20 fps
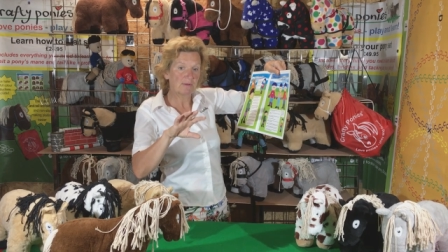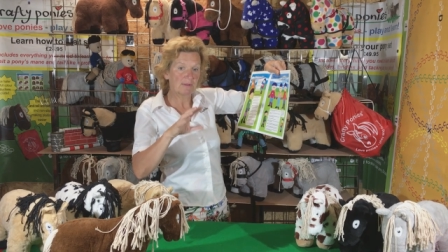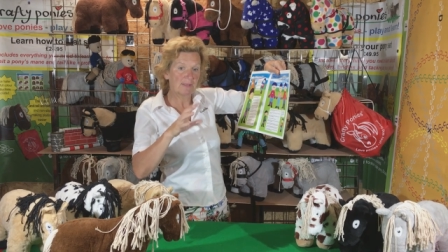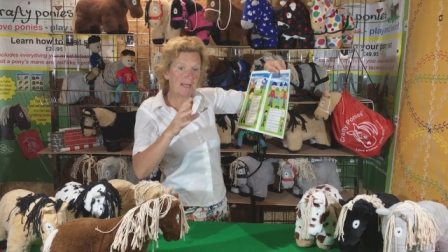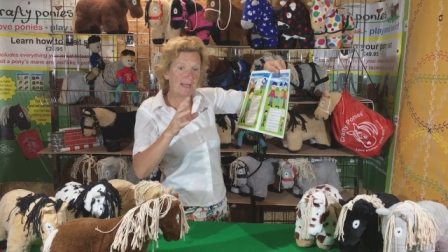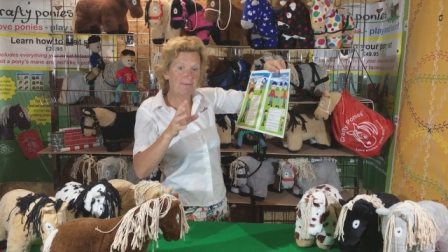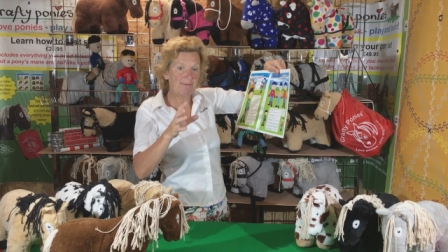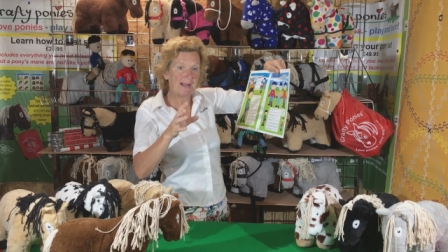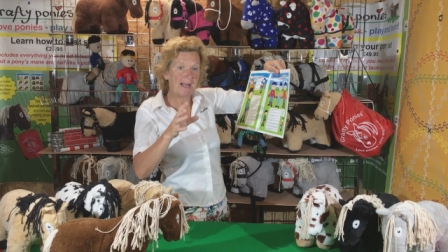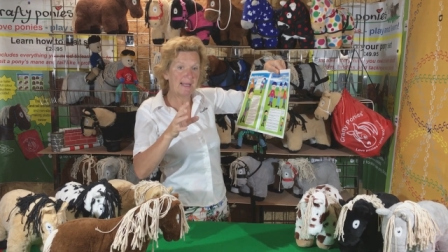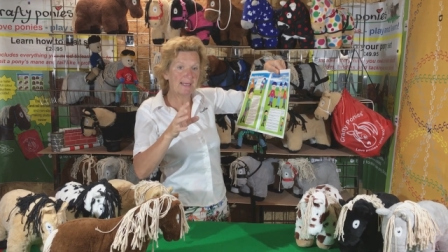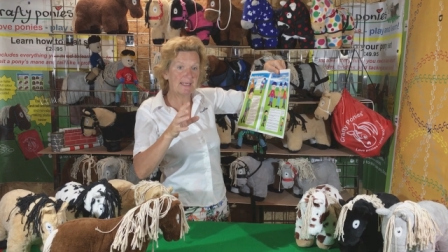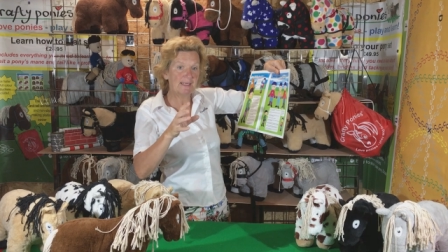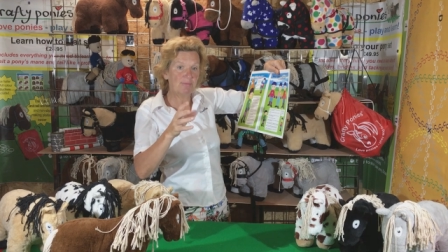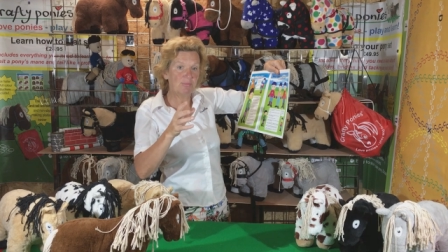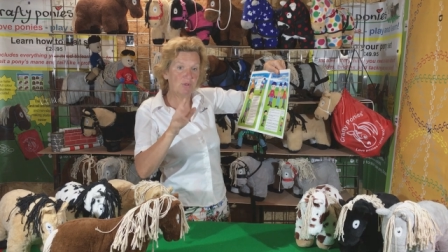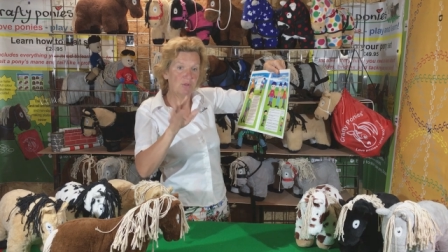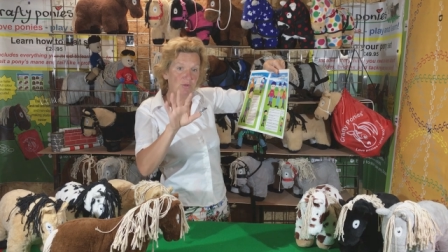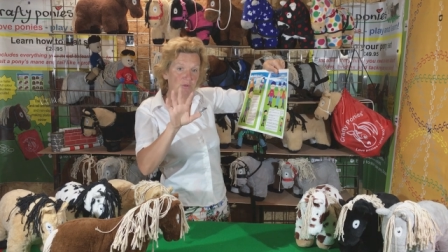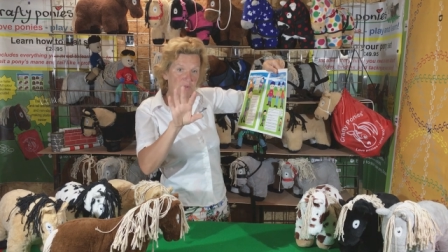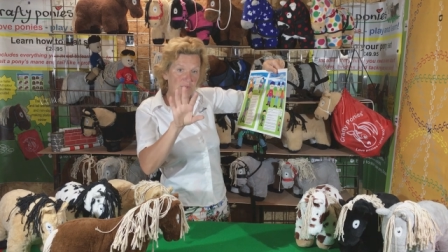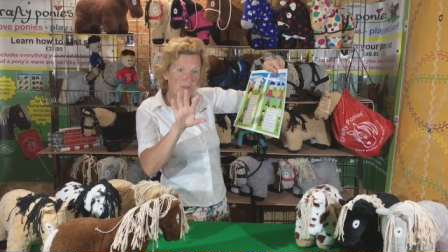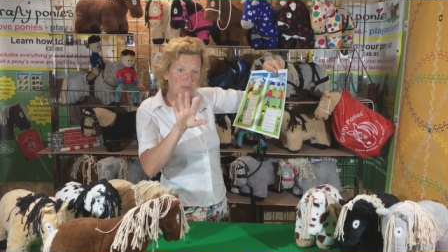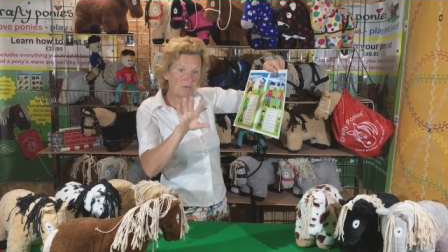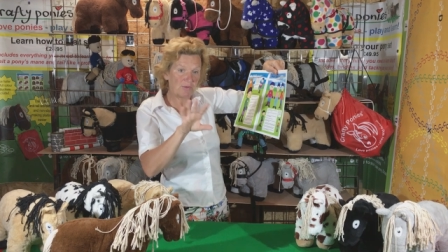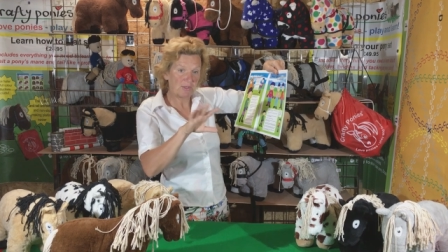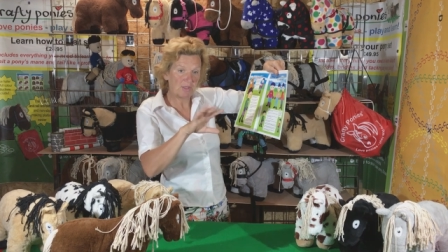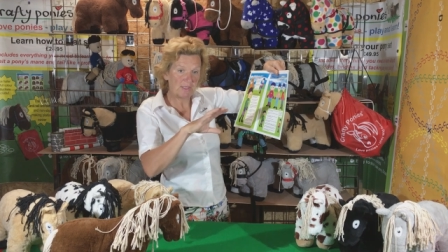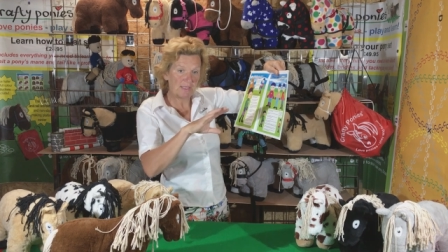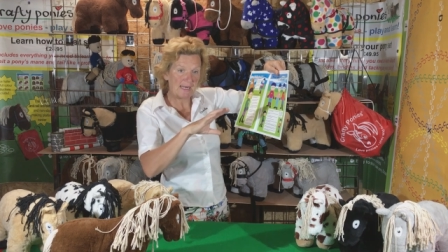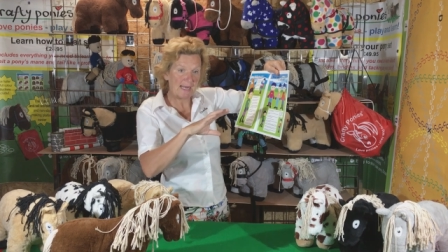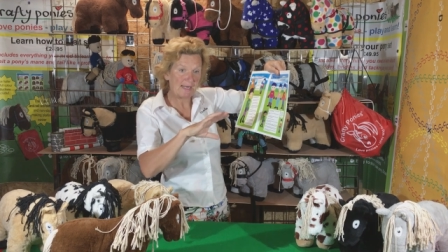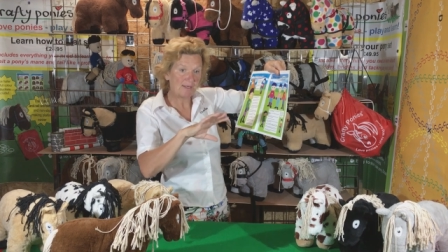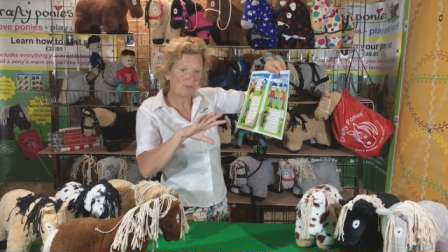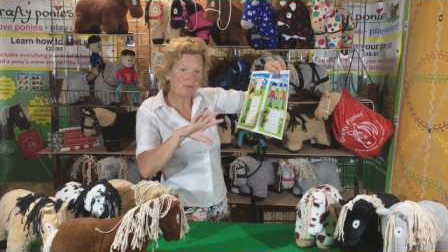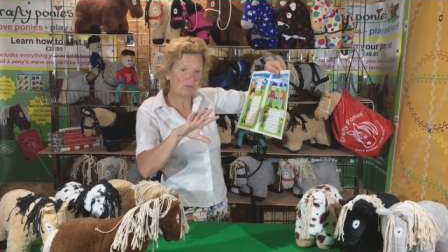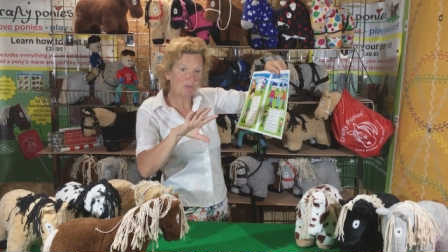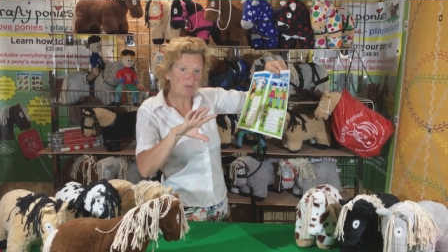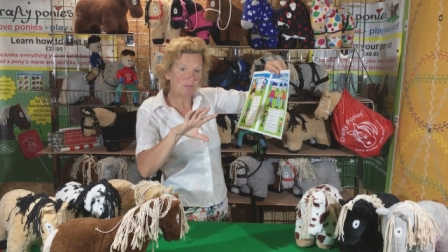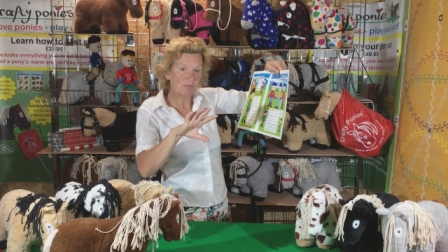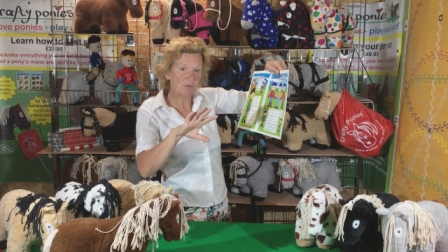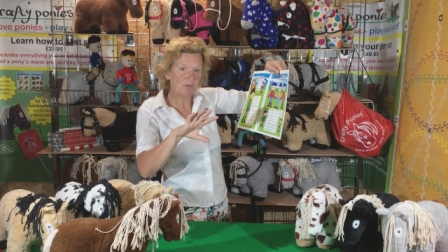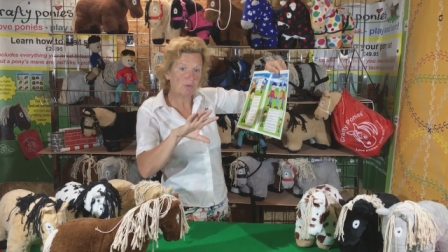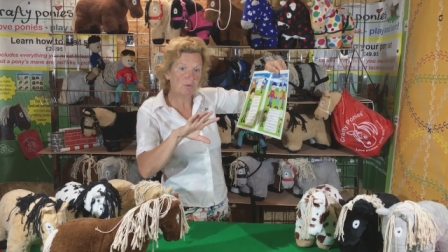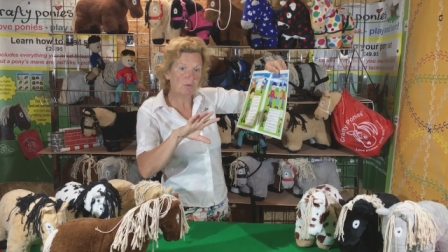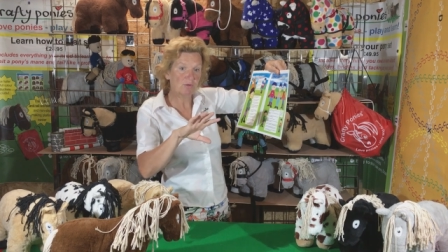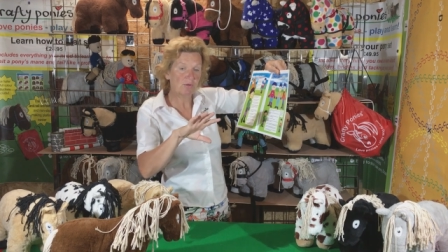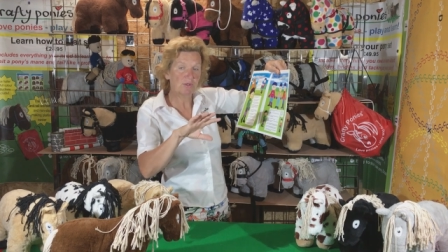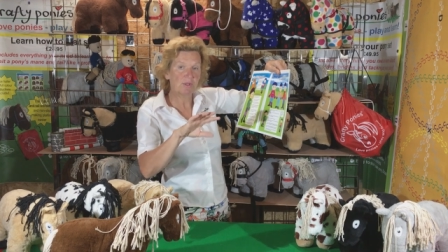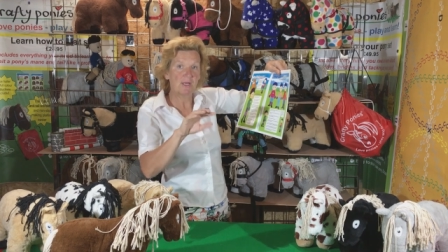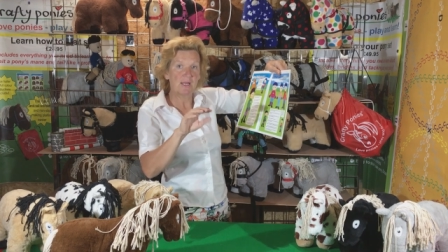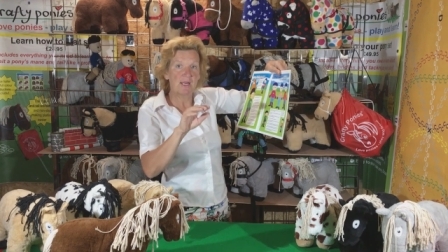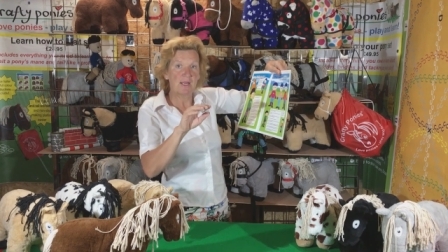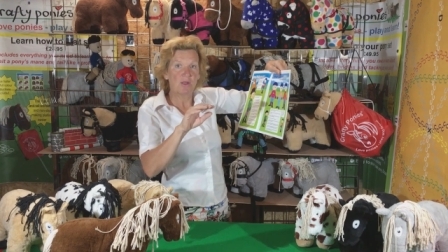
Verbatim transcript: like riding boots that are nice and smooth